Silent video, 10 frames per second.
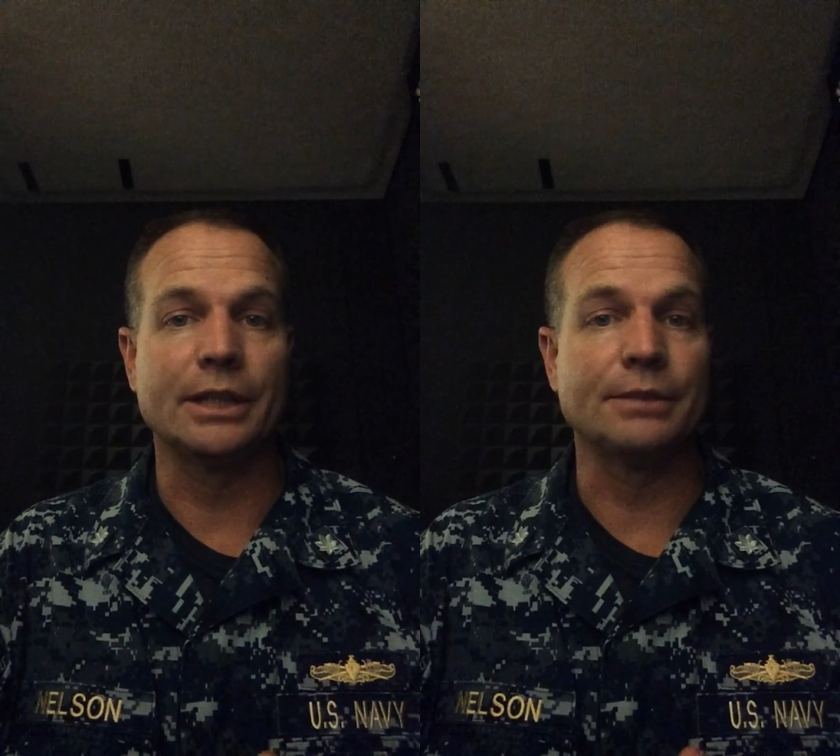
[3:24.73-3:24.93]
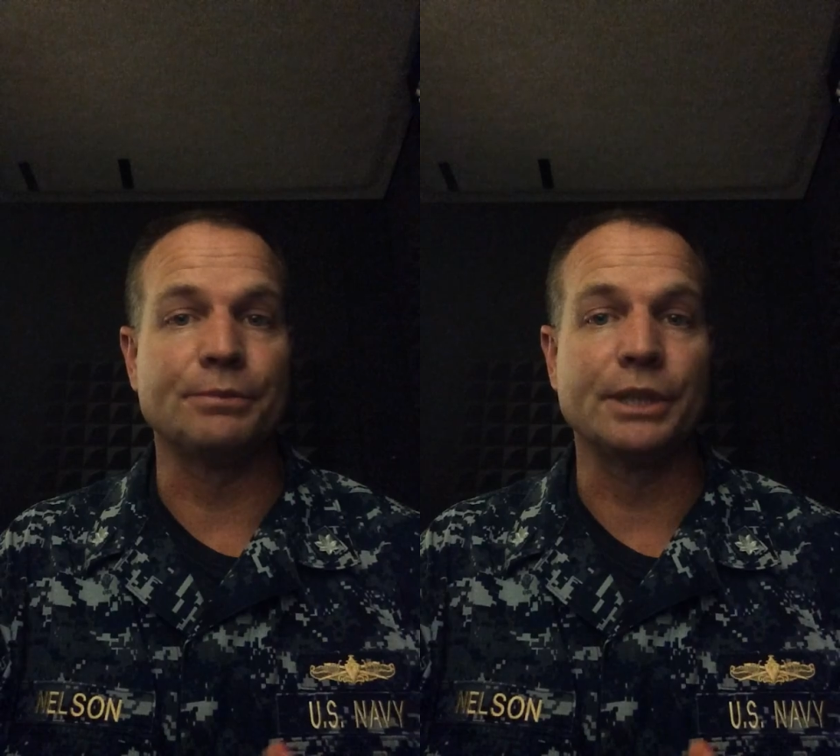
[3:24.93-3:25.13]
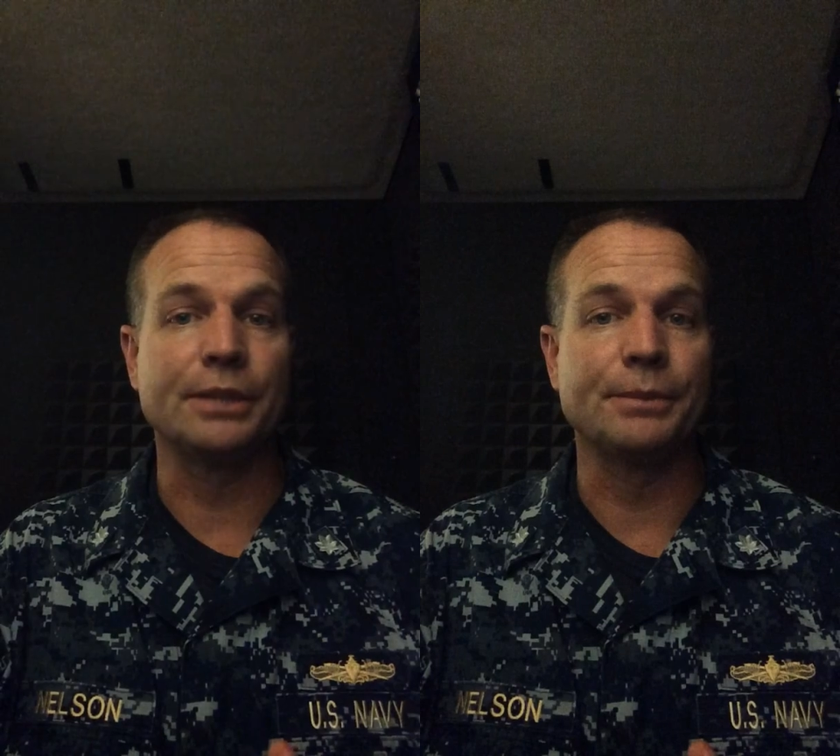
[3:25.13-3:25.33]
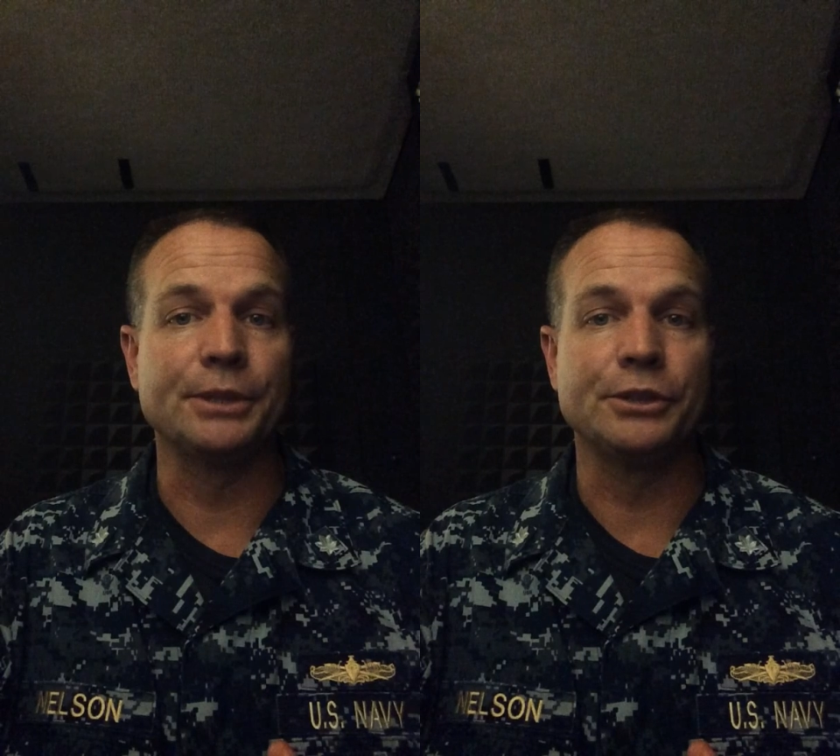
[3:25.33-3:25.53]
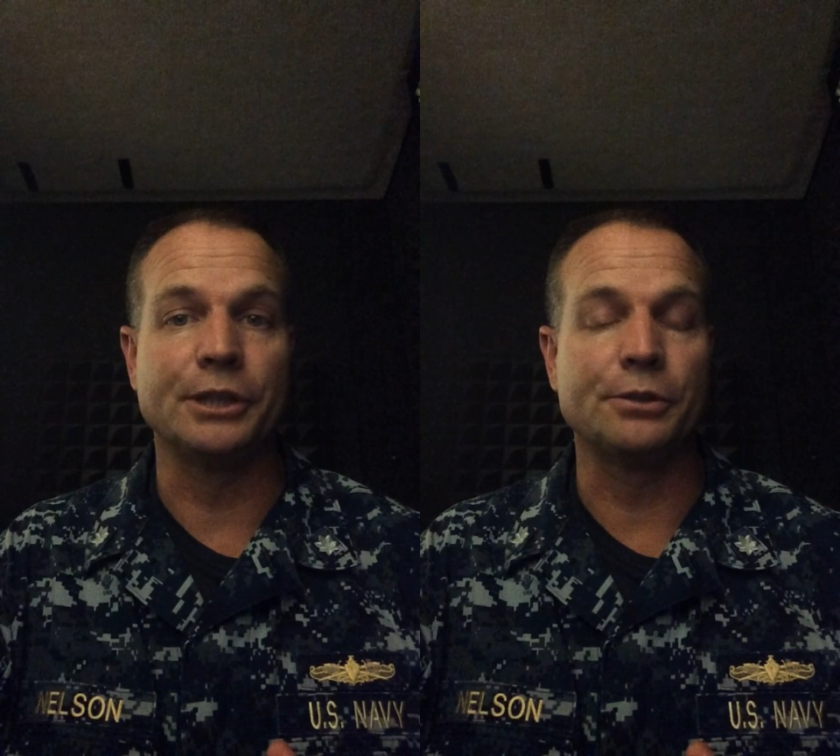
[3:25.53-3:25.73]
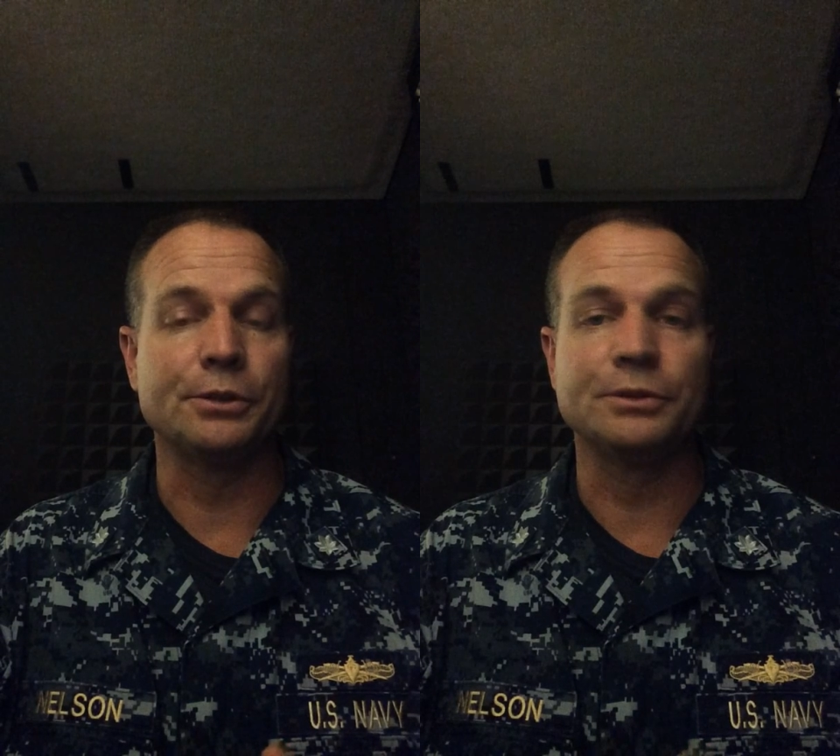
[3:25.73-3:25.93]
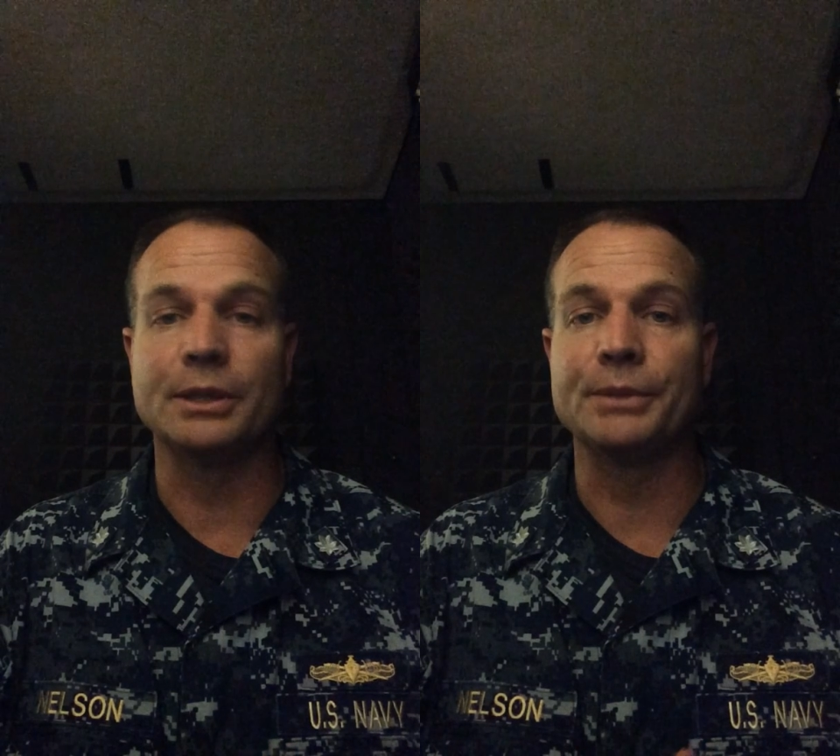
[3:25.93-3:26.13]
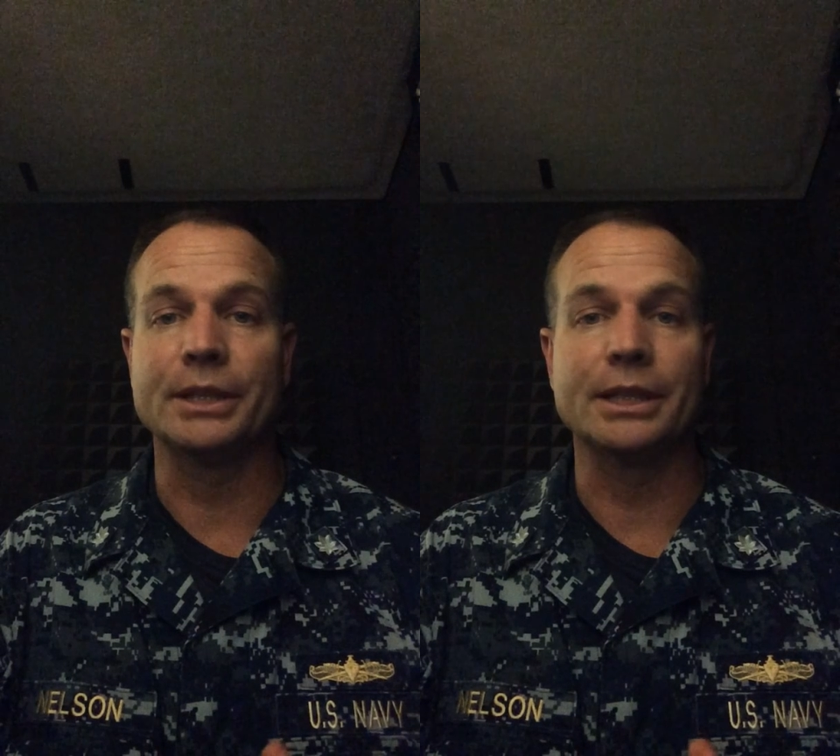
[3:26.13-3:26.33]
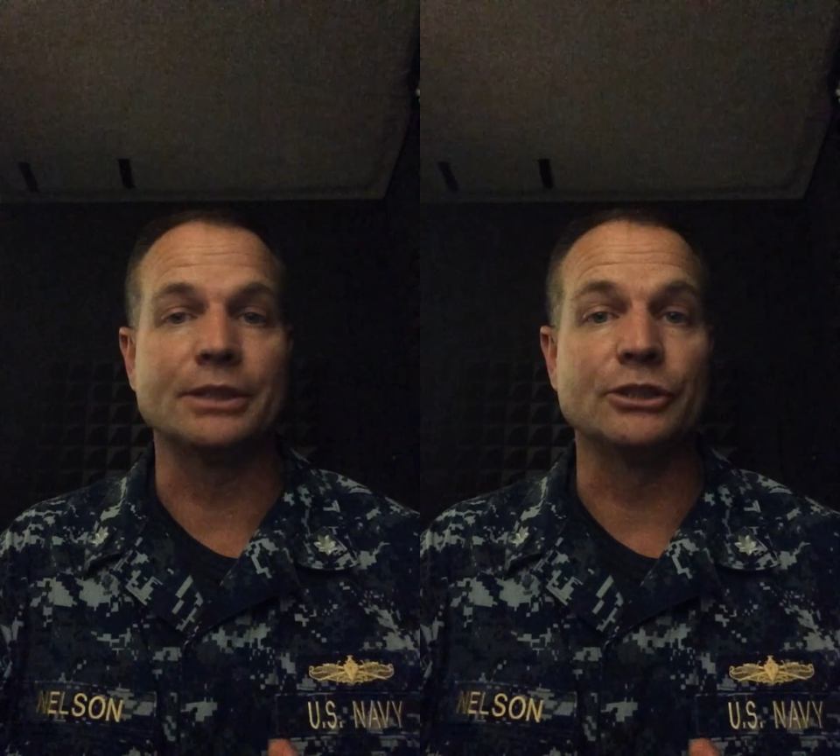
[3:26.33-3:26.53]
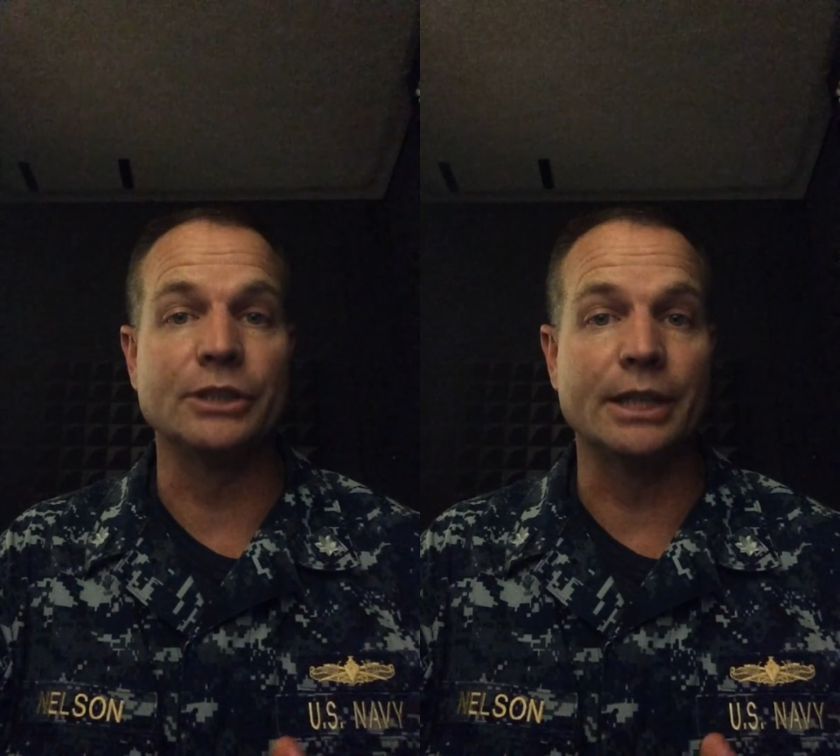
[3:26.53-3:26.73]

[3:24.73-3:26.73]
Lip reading: as a pre-commissioning crew, something that